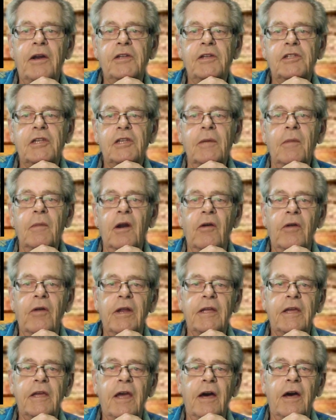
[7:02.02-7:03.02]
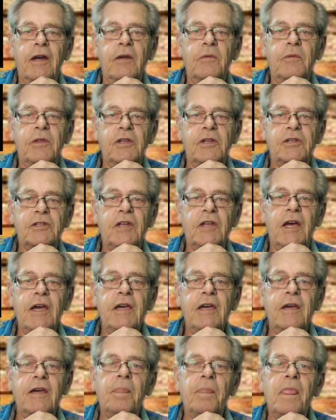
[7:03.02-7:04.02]
a similar encounter with a
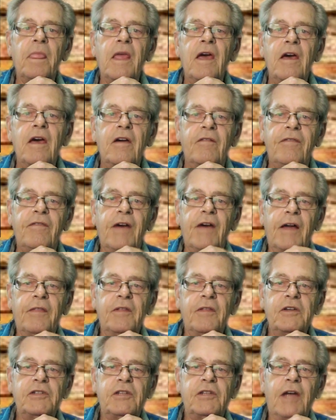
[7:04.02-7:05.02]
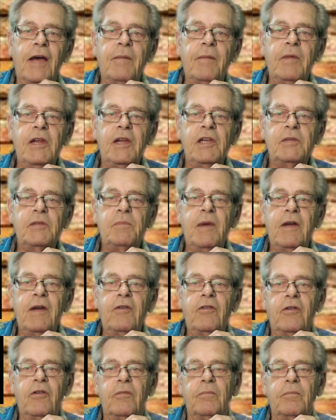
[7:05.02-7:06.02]
snake, found this time in his
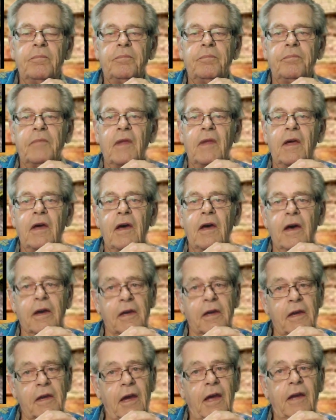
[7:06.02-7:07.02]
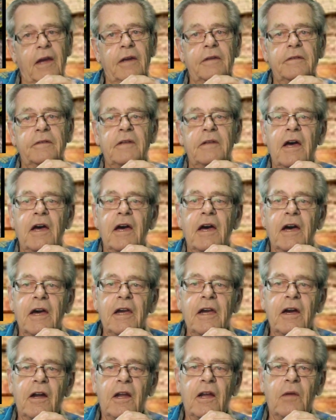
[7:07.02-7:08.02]
bedroom. Again,
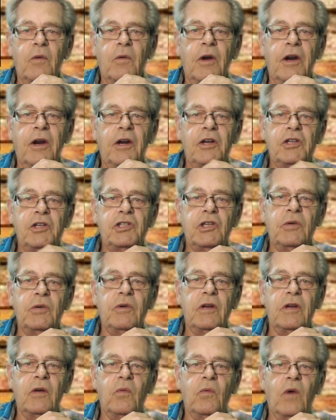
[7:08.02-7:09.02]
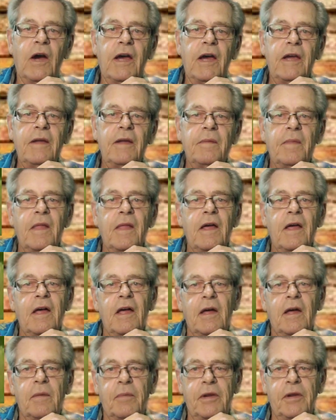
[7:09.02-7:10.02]
he only wanted to shoo it away,
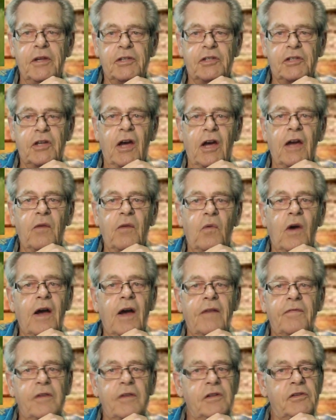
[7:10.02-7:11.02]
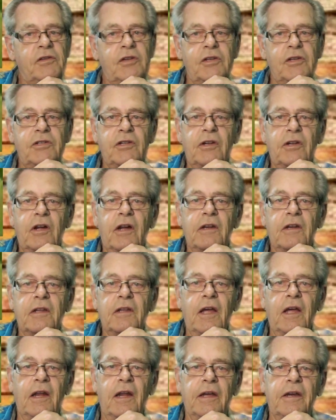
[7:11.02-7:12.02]
but his Thai wife insisted on
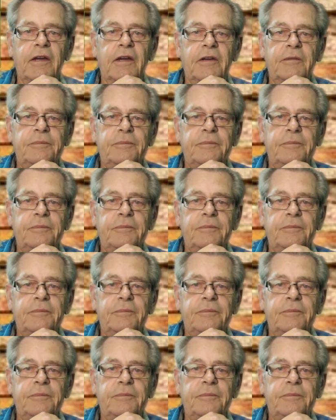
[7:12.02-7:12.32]
killing it.